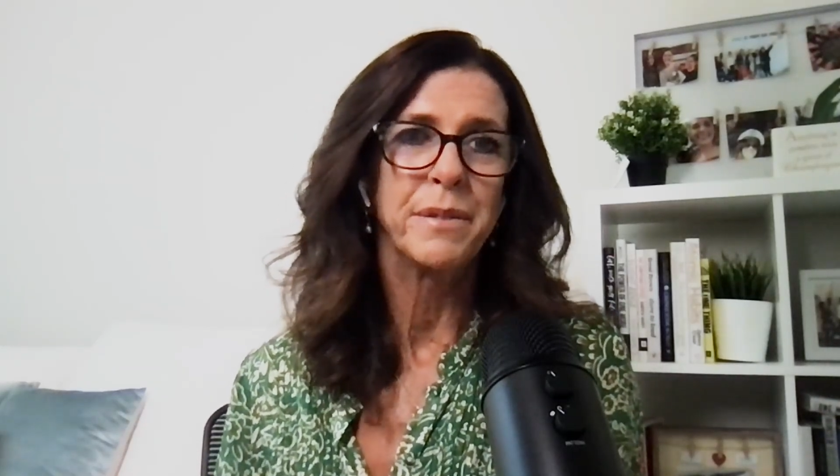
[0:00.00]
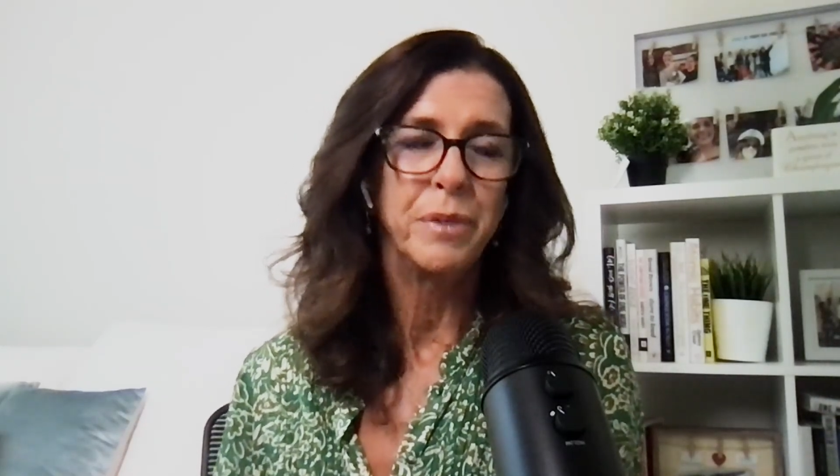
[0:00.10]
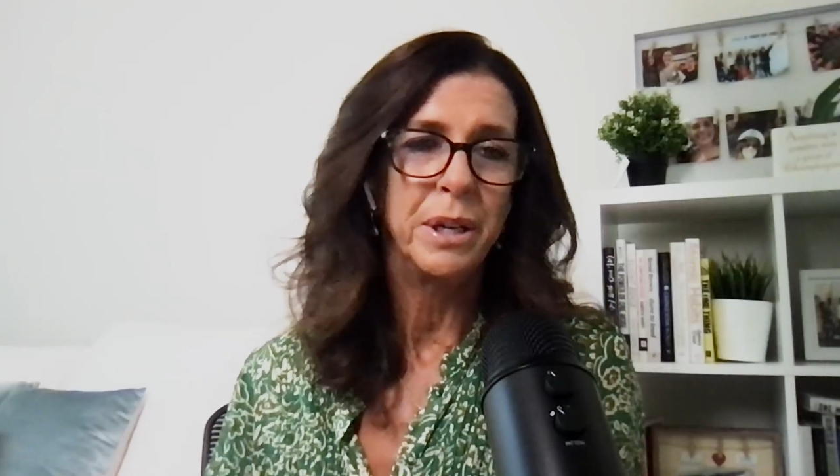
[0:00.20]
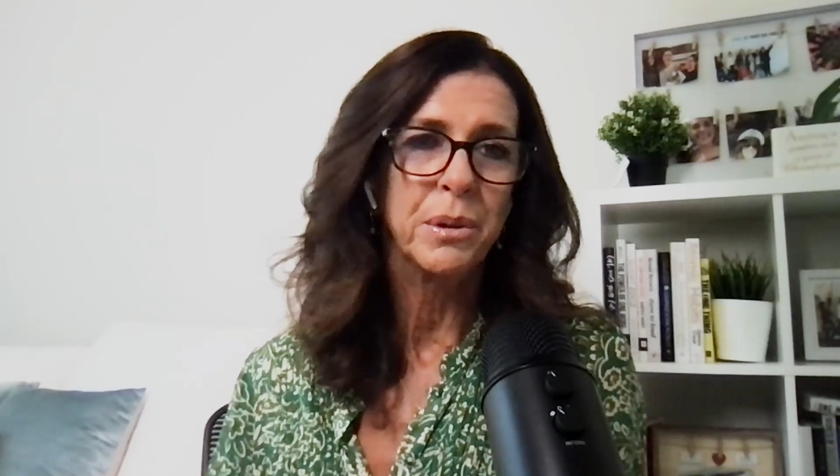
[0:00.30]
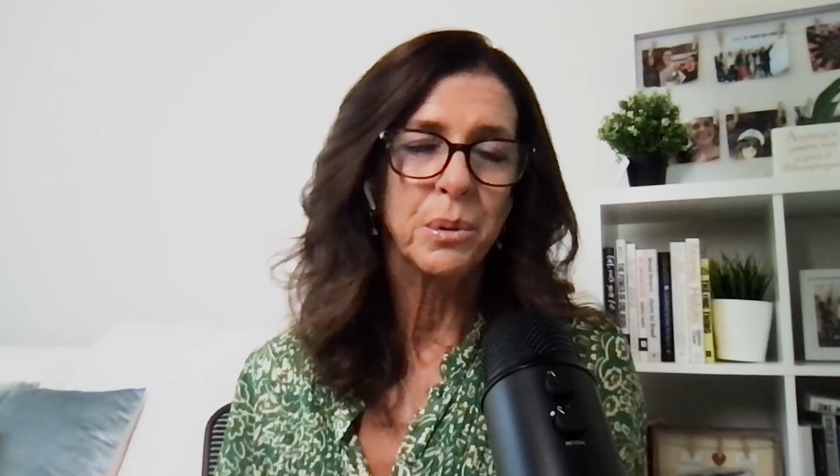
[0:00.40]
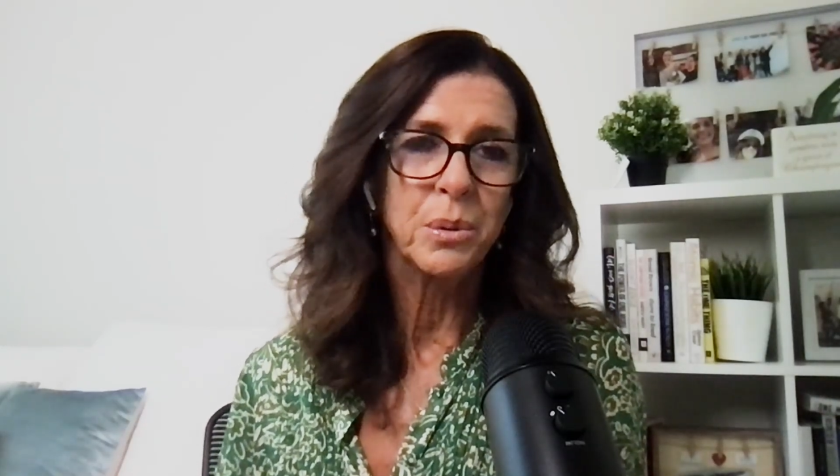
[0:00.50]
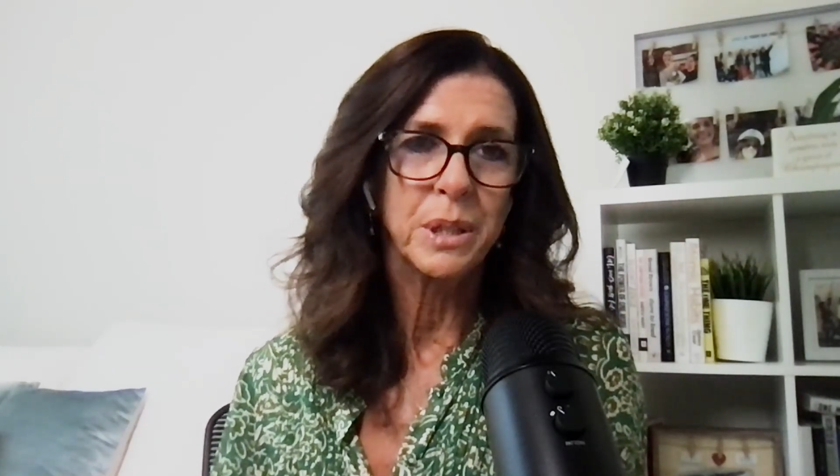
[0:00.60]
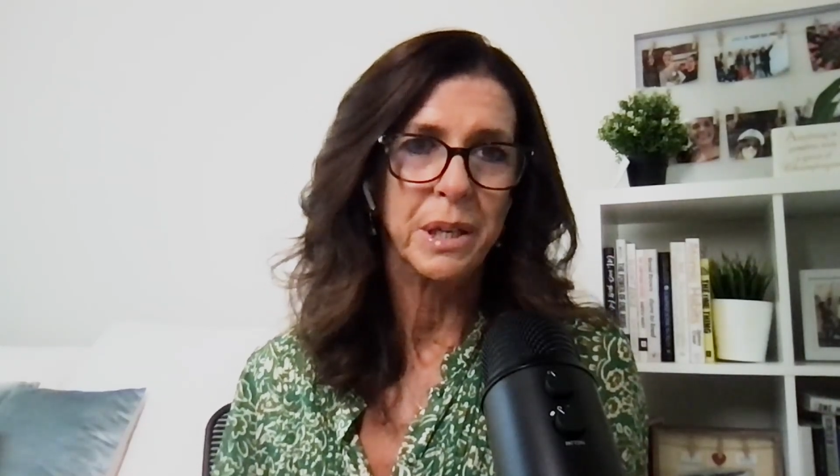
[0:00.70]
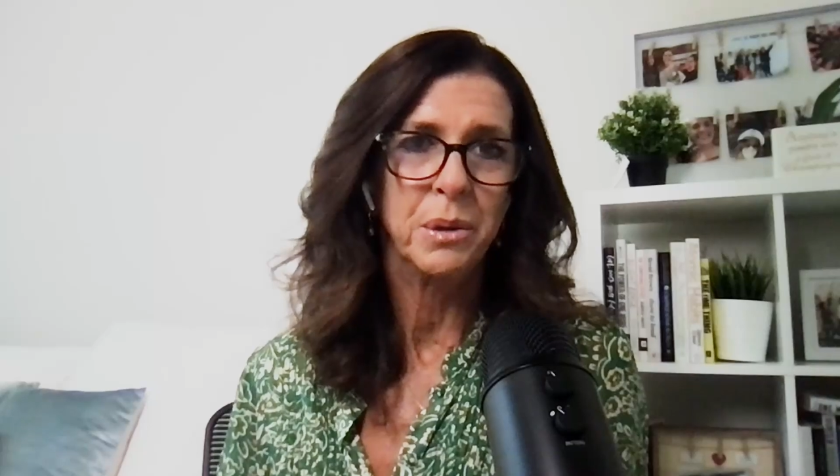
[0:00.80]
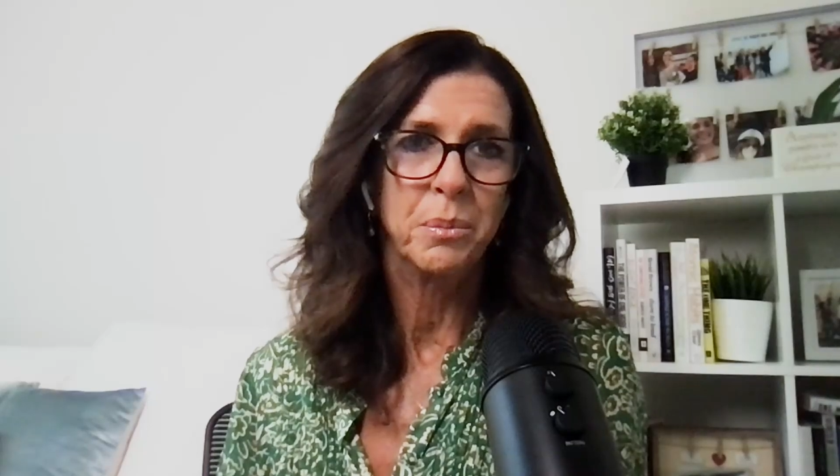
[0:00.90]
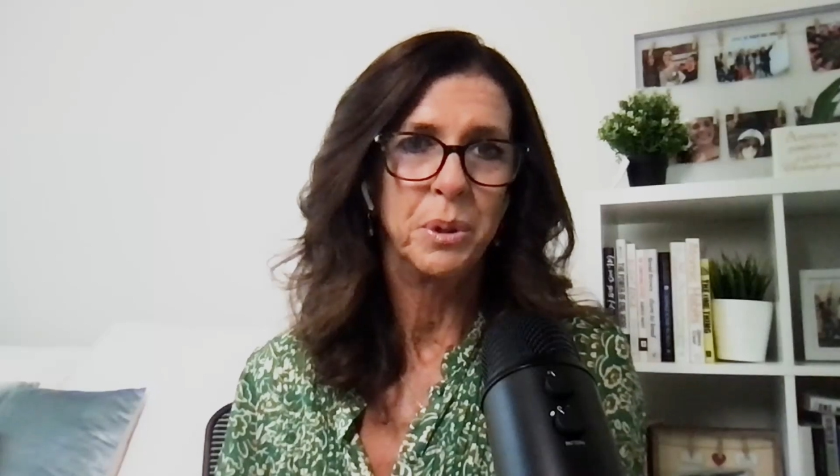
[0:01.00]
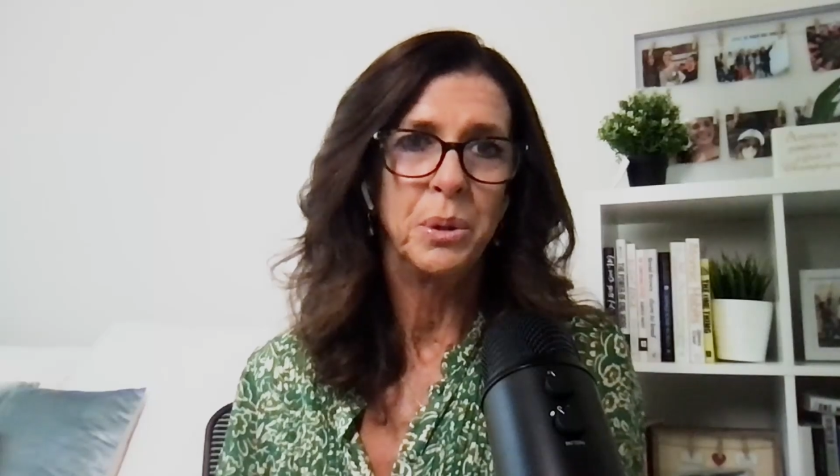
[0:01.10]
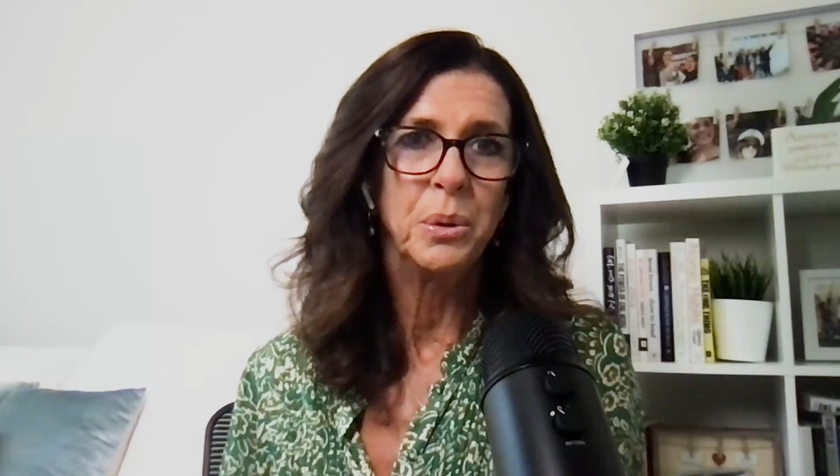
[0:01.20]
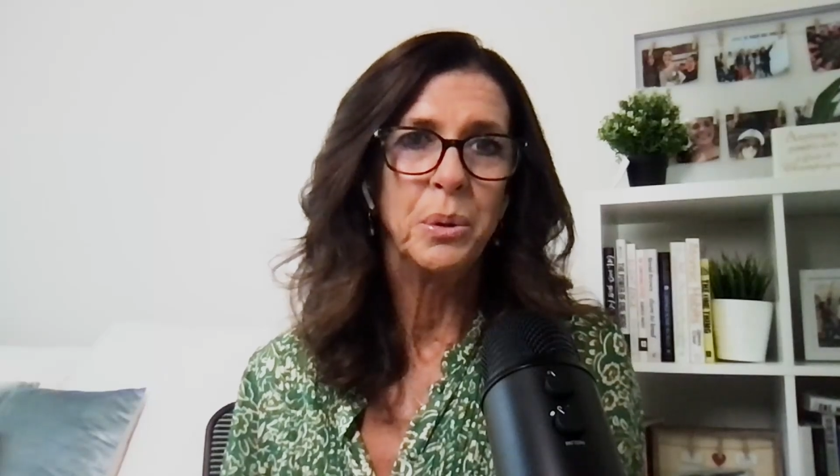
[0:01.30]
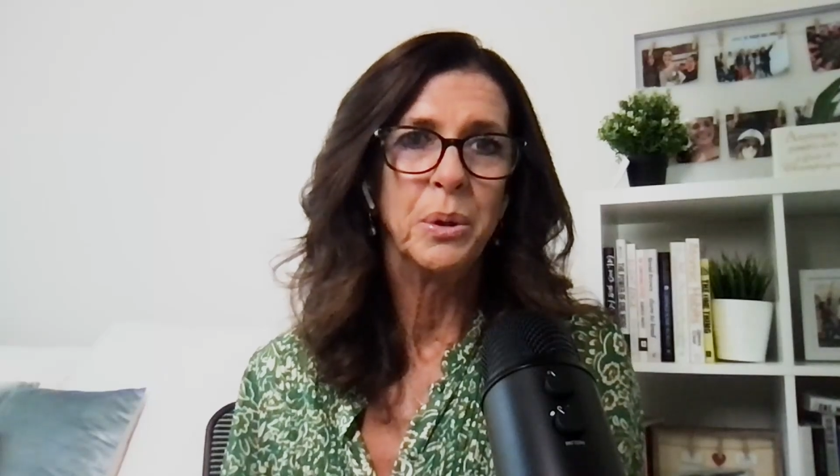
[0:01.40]
the vehicle to help
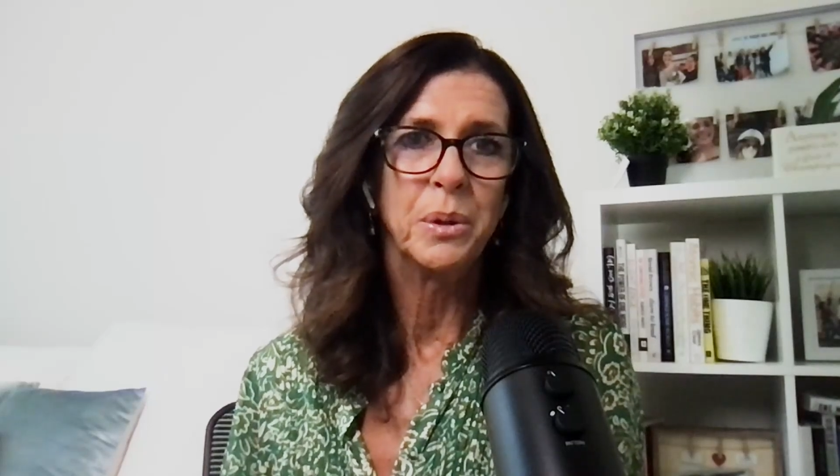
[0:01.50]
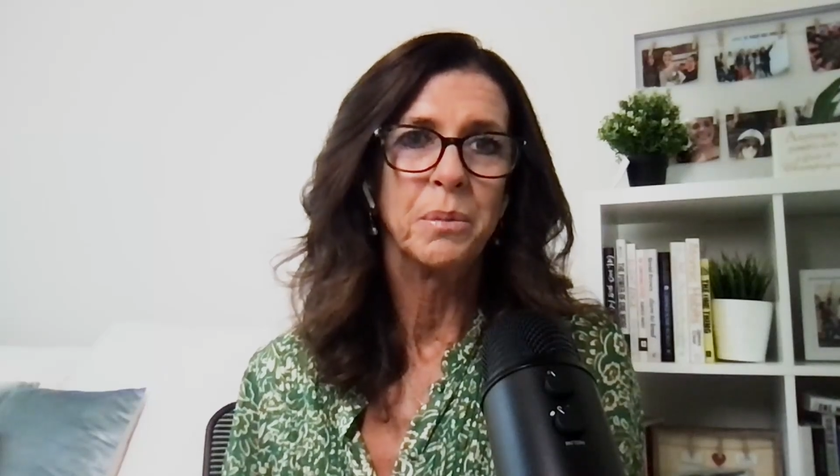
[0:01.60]
you